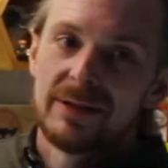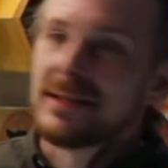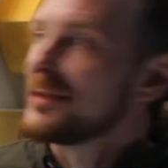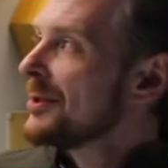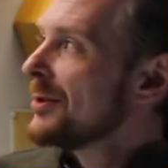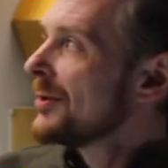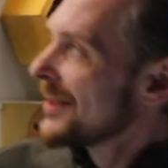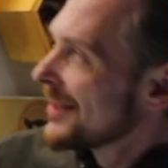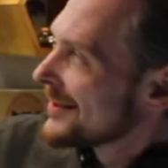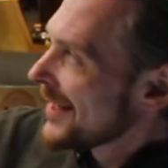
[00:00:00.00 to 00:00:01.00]
Let's do
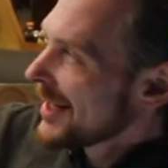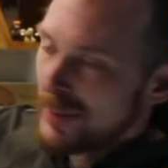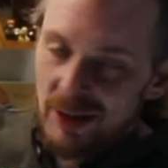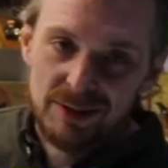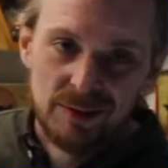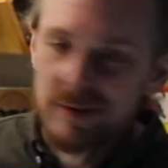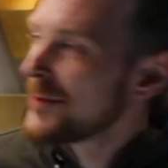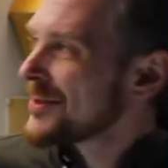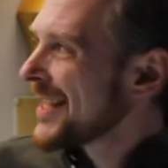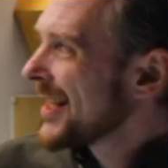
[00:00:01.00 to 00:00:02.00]
the second partial
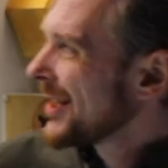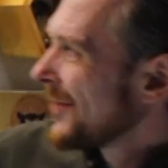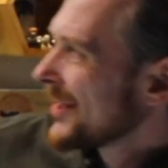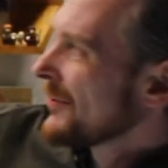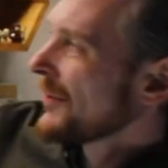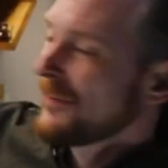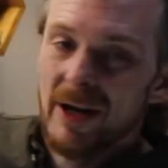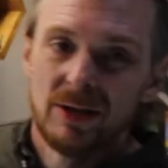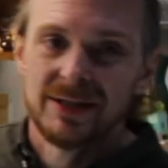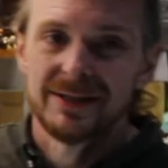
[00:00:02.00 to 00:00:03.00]
derivatives again of a different
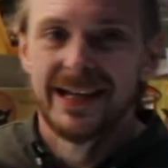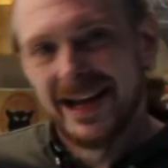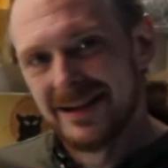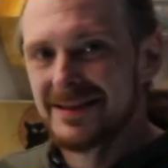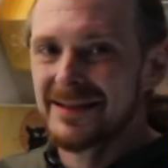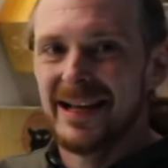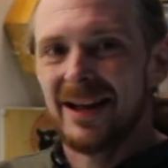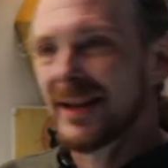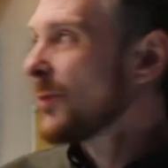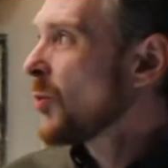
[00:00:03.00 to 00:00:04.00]
function, x
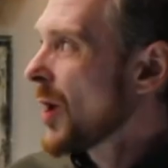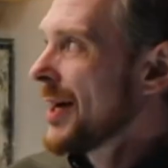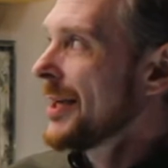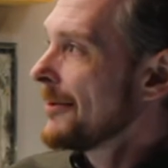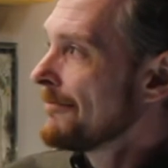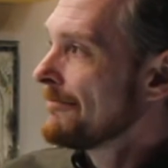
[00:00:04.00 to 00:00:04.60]
ln y.